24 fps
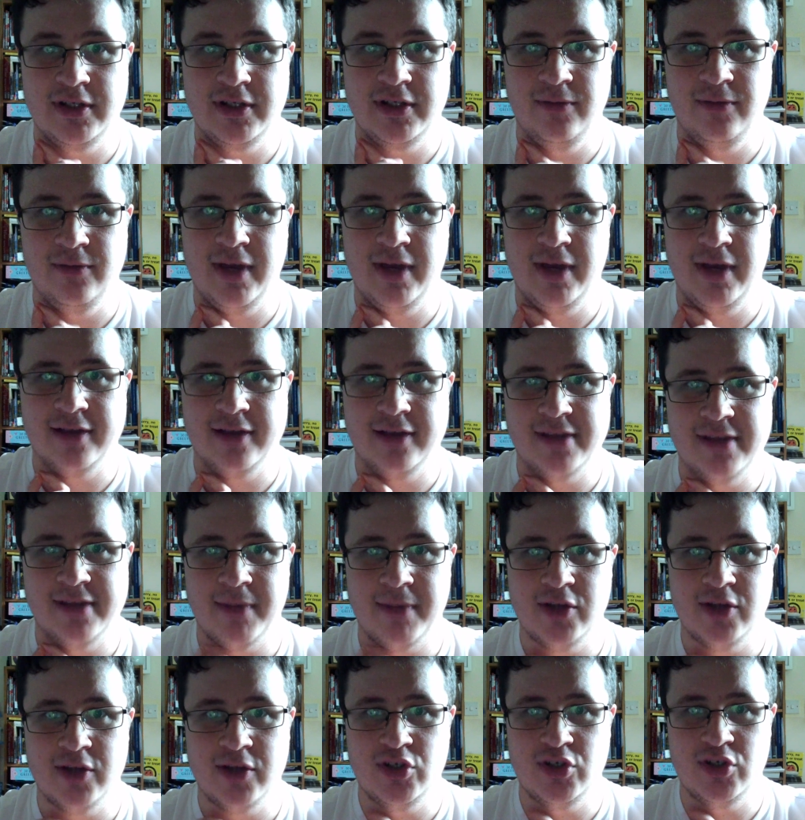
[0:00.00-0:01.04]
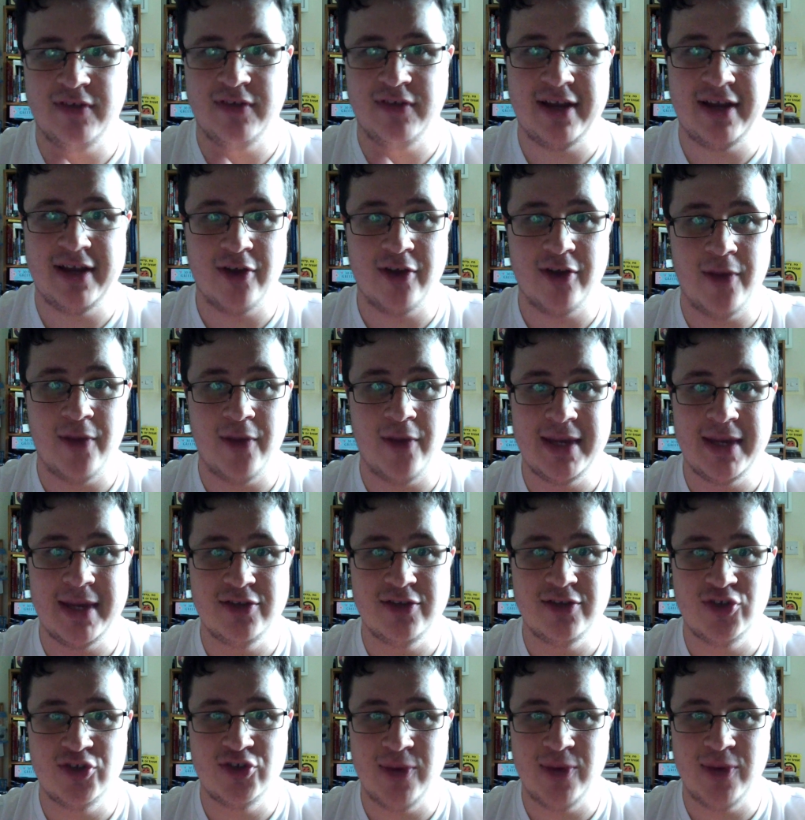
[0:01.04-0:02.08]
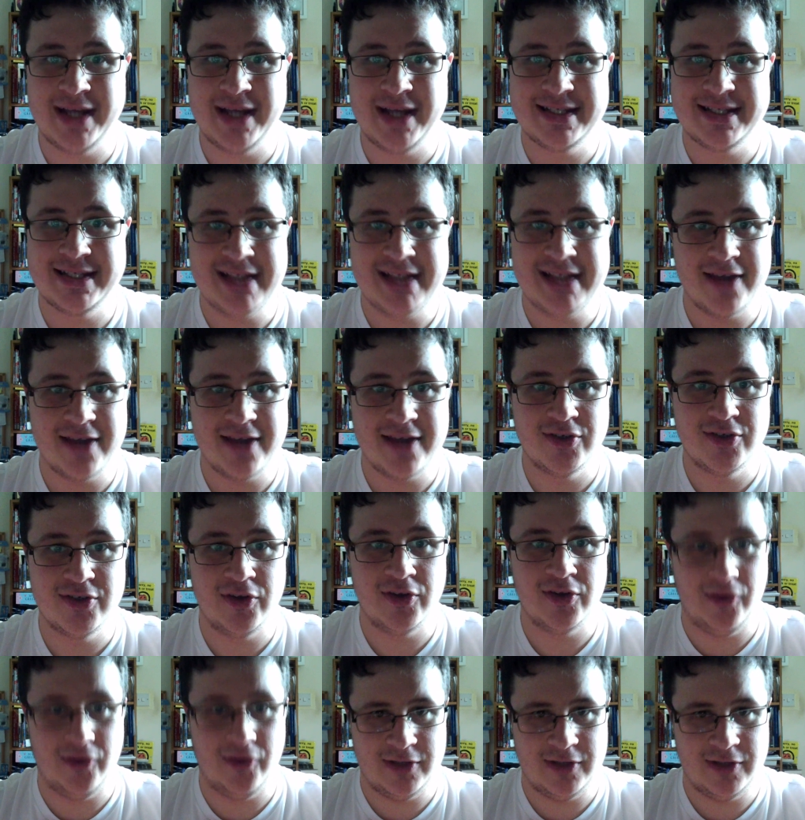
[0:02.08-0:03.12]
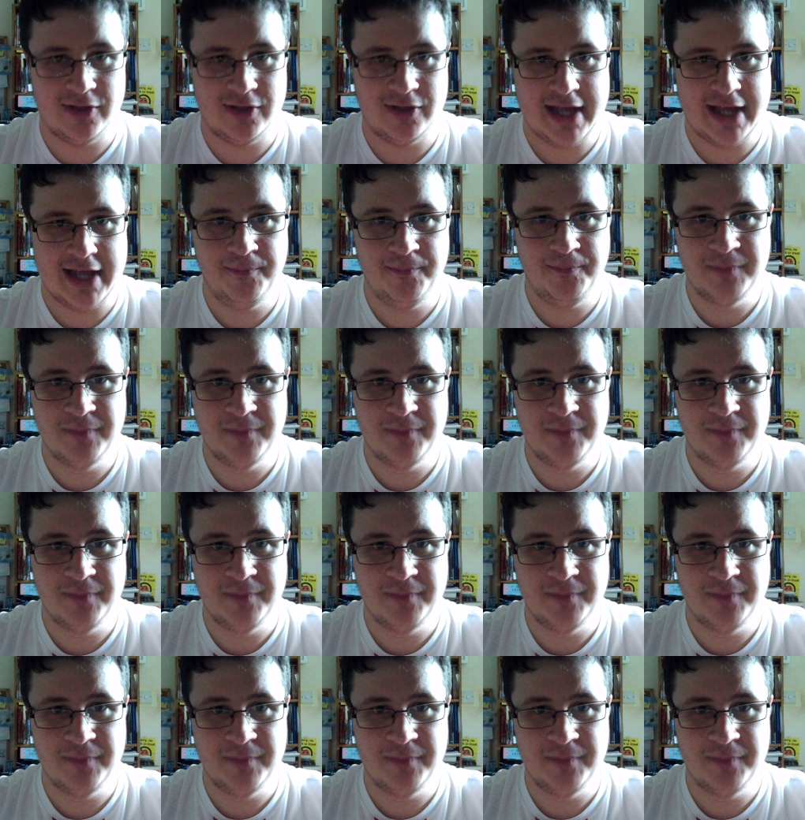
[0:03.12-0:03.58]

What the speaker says: some countries have had to go into a second lockdown,